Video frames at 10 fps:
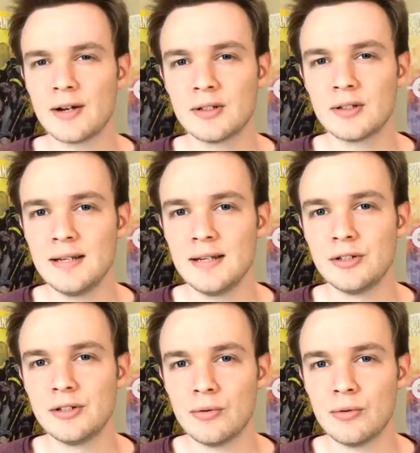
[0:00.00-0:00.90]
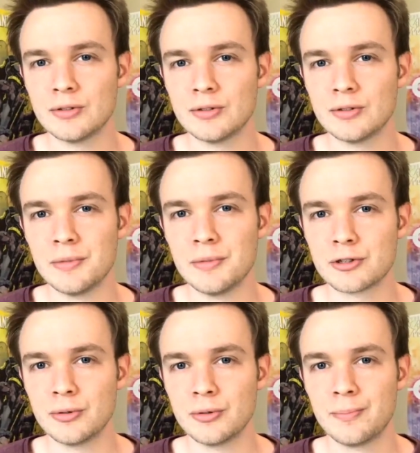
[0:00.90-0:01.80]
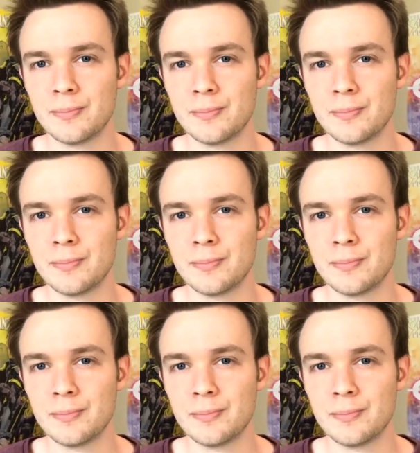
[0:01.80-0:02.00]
I don't claim to know ultimate truth.